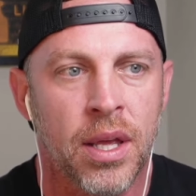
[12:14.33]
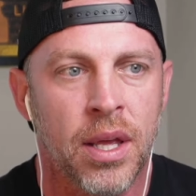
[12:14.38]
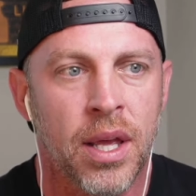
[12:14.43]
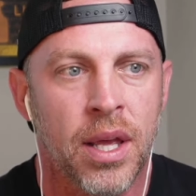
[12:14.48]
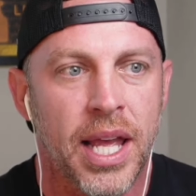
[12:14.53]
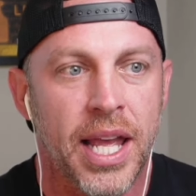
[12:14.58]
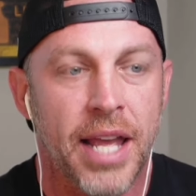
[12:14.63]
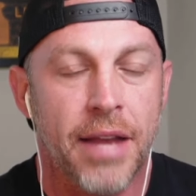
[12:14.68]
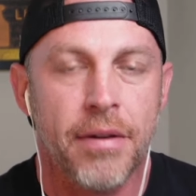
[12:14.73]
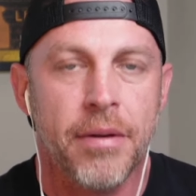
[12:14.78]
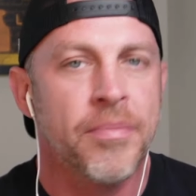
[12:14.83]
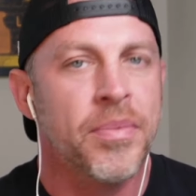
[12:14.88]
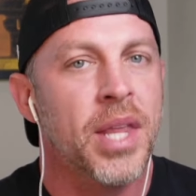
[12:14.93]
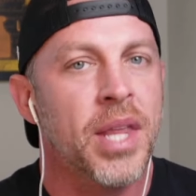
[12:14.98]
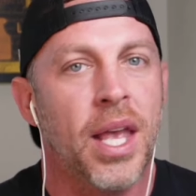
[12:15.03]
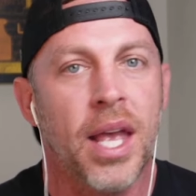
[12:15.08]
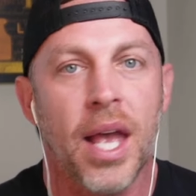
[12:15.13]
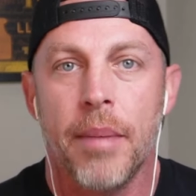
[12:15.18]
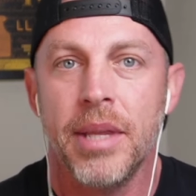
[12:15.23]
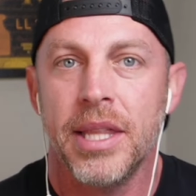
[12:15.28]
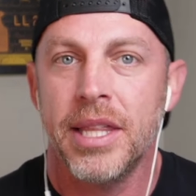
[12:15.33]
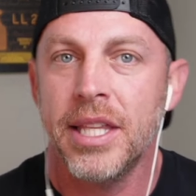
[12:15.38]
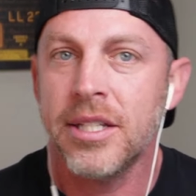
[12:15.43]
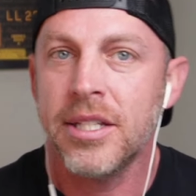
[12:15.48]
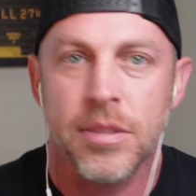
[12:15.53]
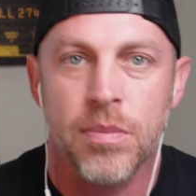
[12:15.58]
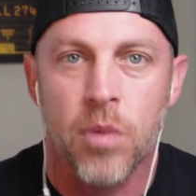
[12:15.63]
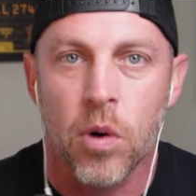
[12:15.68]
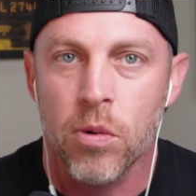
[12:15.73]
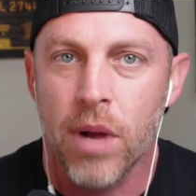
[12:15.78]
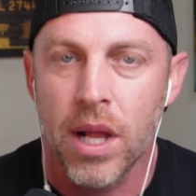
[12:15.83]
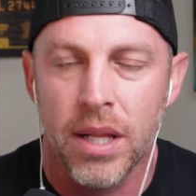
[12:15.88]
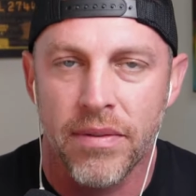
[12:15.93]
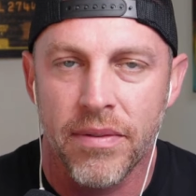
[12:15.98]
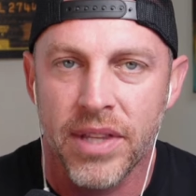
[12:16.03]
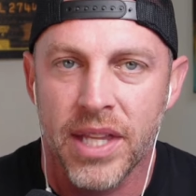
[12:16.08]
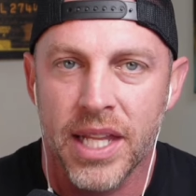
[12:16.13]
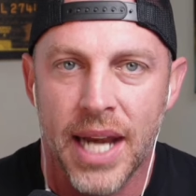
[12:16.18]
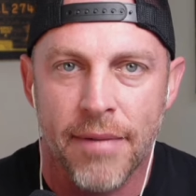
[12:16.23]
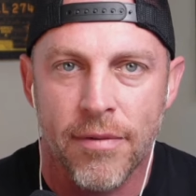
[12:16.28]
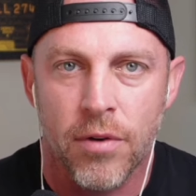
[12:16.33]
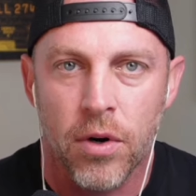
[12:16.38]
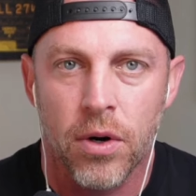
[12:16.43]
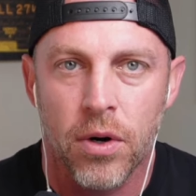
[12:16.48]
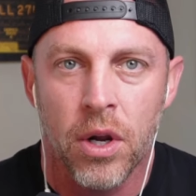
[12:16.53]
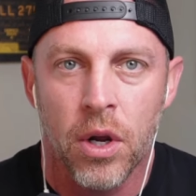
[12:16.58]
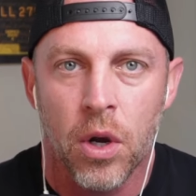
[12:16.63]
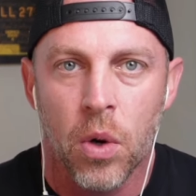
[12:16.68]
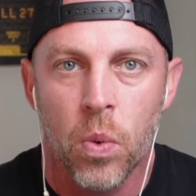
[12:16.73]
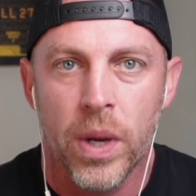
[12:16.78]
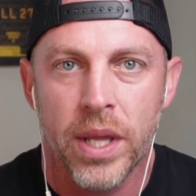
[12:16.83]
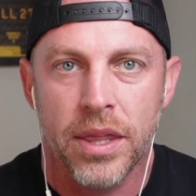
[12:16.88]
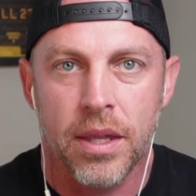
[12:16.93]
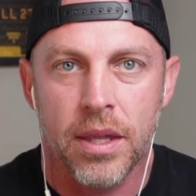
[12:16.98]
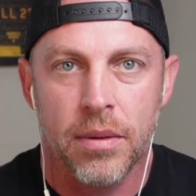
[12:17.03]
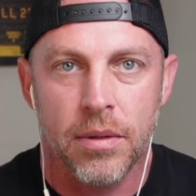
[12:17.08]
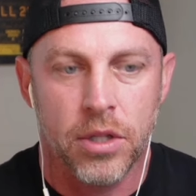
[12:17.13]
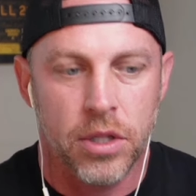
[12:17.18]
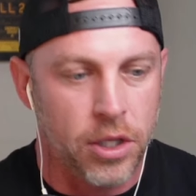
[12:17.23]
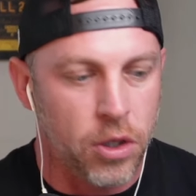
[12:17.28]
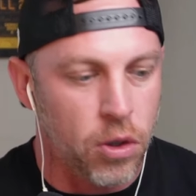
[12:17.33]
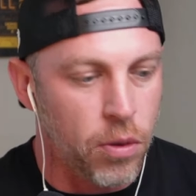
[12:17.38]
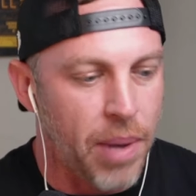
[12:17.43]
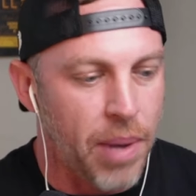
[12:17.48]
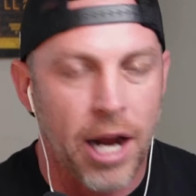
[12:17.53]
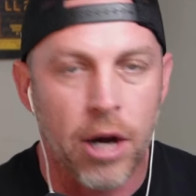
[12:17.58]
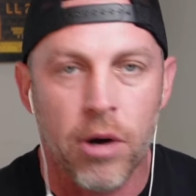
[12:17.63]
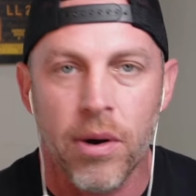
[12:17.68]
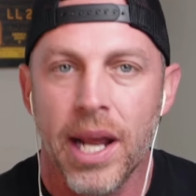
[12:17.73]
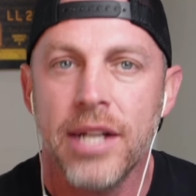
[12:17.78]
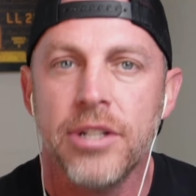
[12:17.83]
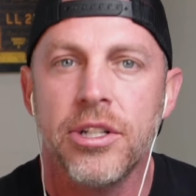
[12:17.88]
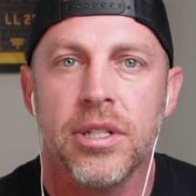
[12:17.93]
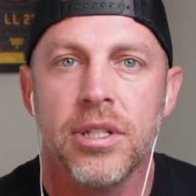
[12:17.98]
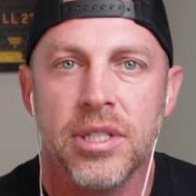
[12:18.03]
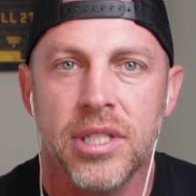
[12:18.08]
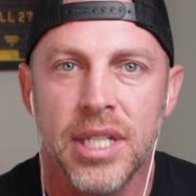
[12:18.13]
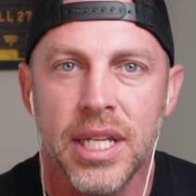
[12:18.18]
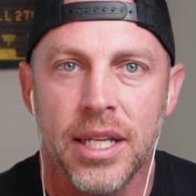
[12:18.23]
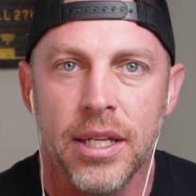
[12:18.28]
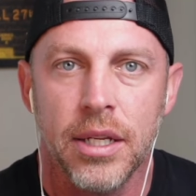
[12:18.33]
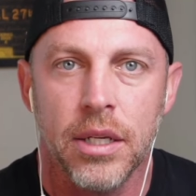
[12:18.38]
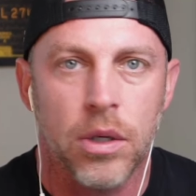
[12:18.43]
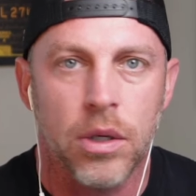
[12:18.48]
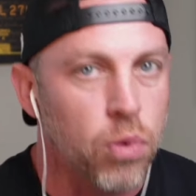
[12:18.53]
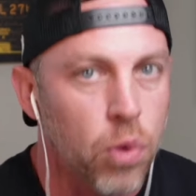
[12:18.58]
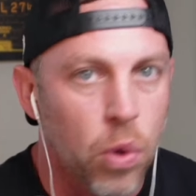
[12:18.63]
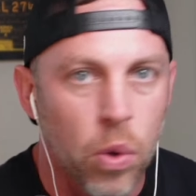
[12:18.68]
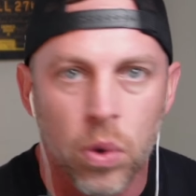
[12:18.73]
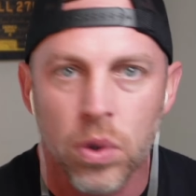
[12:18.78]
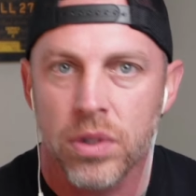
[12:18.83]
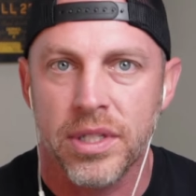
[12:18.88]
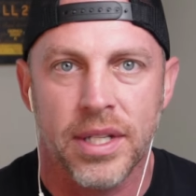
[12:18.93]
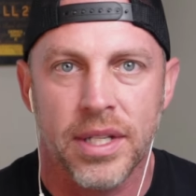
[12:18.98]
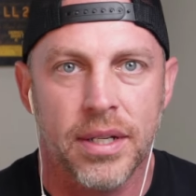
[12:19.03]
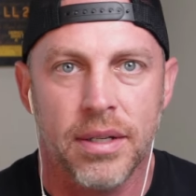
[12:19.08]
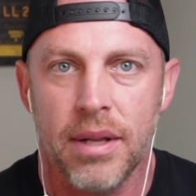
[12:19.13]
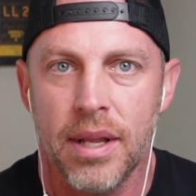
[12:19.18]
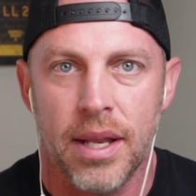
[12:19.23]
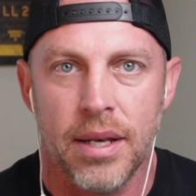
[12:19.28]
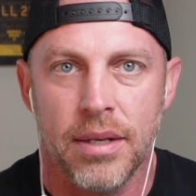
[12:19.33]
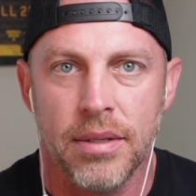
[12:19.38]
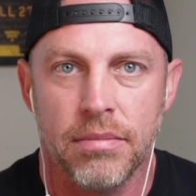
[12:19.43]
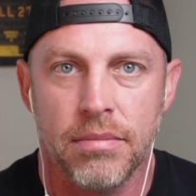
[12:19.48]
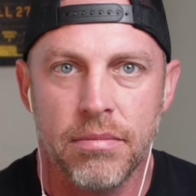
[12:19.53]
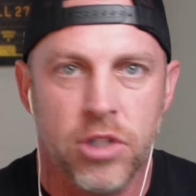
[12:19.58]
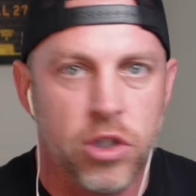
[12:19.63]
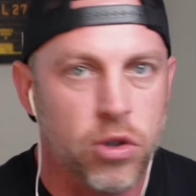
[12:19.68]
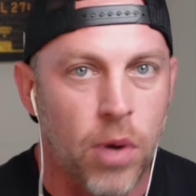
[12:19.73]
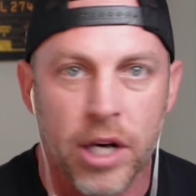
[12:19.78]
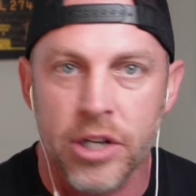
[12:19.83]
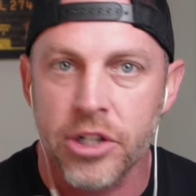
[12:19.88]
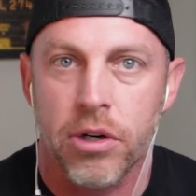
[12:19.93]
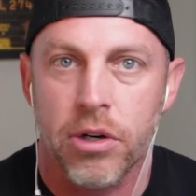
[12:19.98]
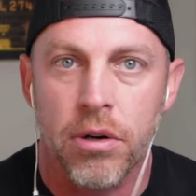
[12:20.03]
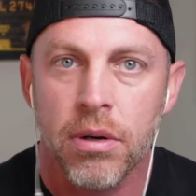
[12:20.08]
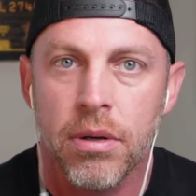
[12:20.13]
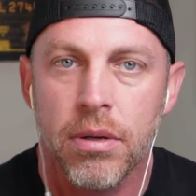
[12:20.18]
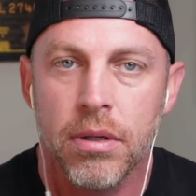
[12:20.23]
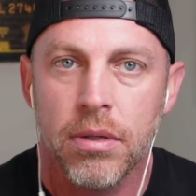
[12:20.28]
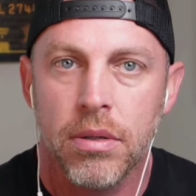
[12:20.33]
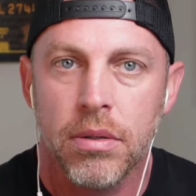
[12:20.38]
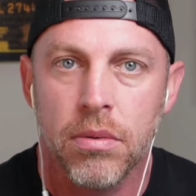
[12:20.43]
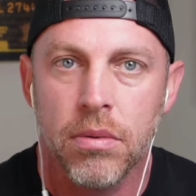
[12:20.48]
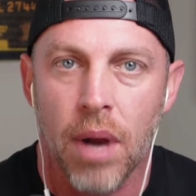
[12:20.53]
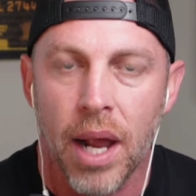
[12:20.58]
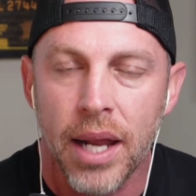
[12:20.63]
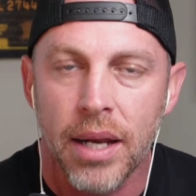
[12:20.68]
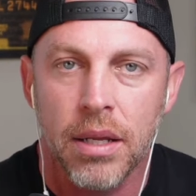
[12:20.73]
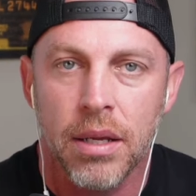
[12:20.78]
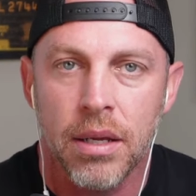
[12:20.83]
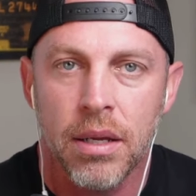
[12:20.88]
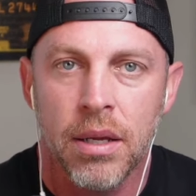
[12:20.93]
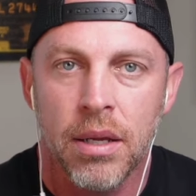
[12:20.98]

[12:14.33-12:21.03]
It I mean, this is more relevant than ever with the new buyer agency rules and and structure, right?